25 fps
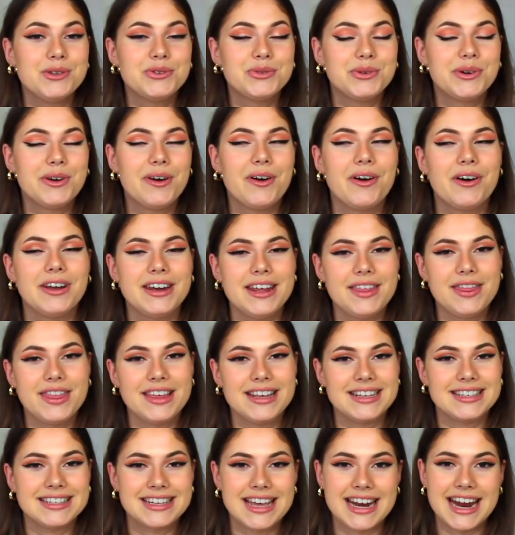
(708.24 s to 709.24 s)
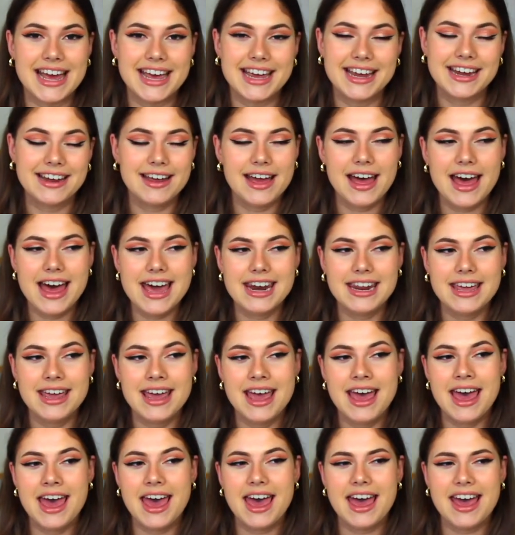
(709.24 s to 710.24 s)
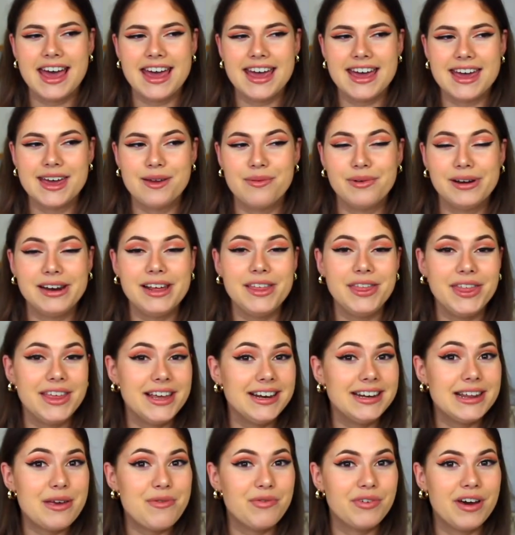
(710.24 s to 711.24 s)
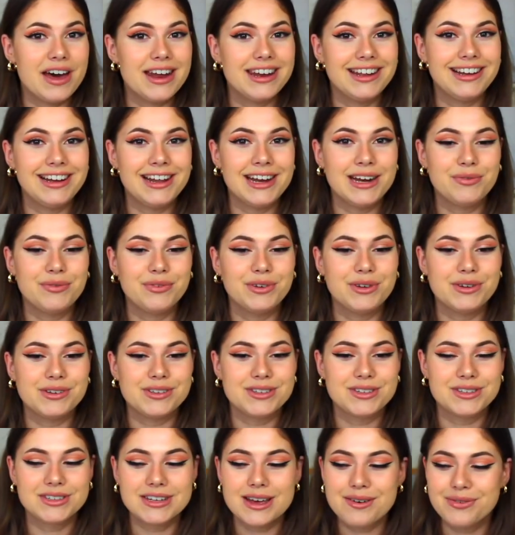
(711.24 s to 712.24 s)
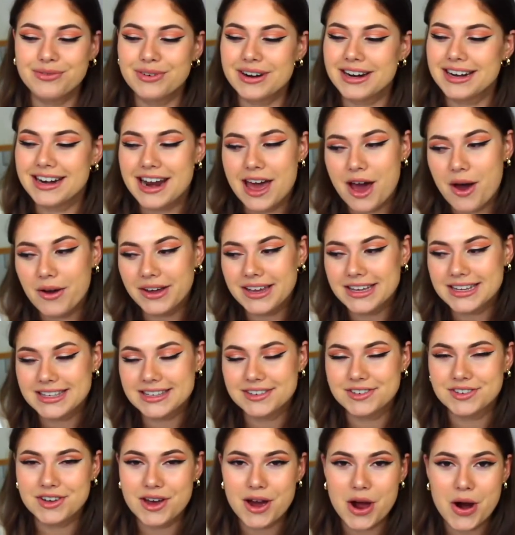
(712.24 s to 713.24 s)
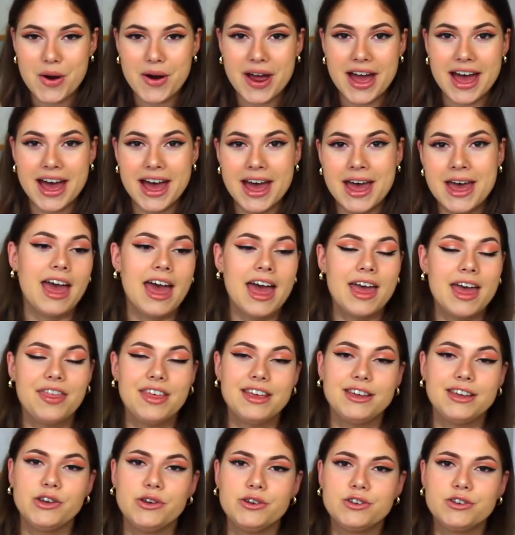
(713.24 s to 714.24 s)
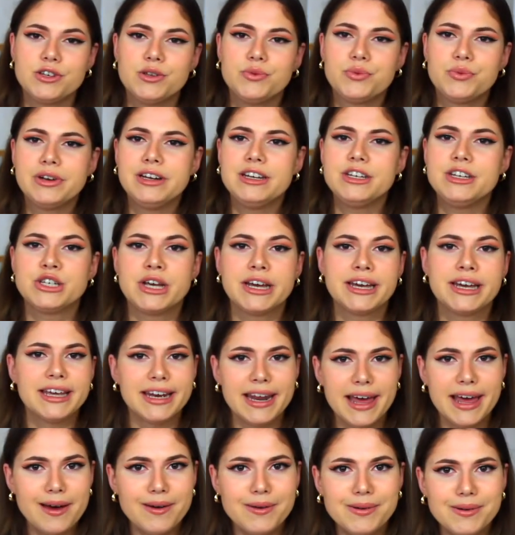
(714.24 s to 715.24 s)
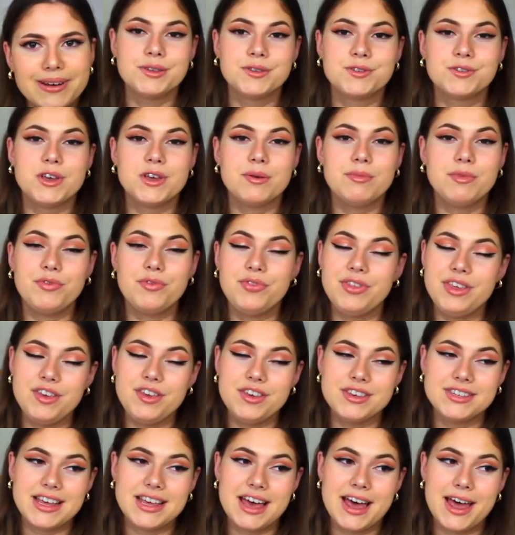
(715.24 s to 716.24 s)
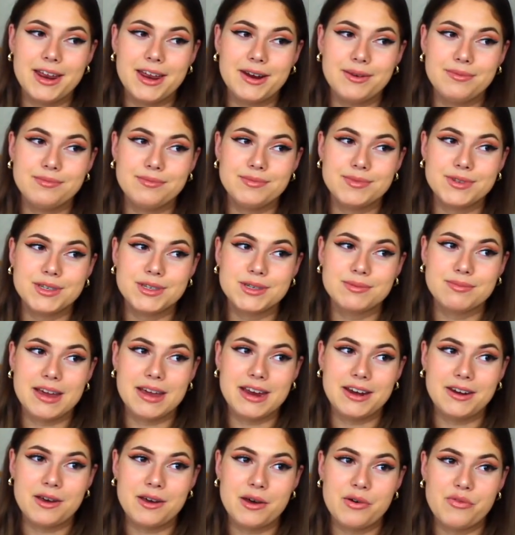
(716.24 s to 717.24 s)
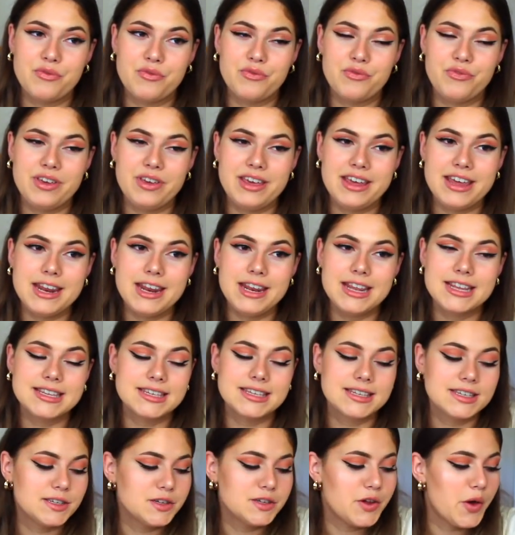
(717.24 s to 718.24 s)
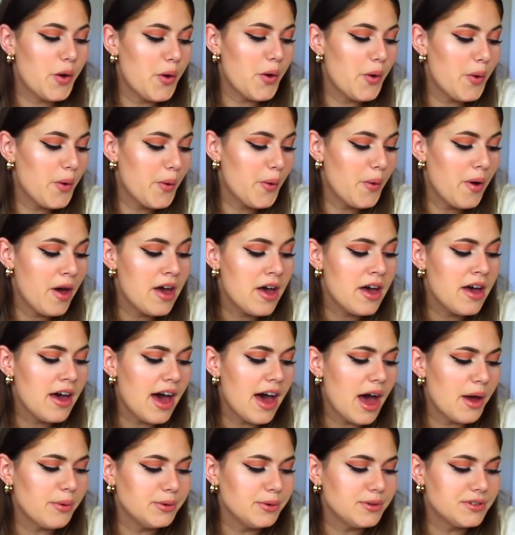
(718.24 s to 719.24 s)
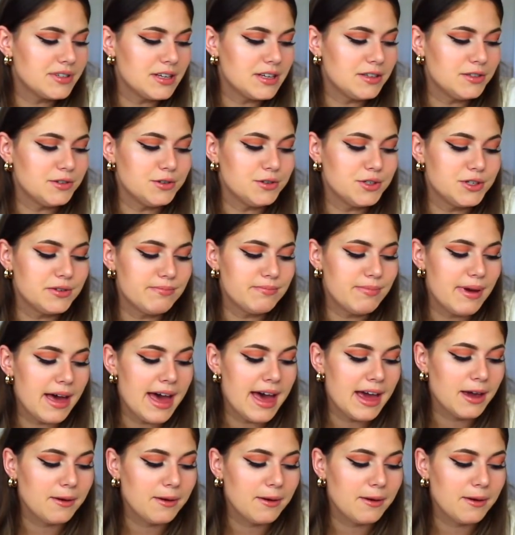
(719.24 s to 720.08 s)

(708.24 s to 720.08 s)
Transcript: were all the things that I got. I really think they've got a lot of cute stuff right now in Zara. I think you should really check it out. Some of these items might not fit, so I will send those back.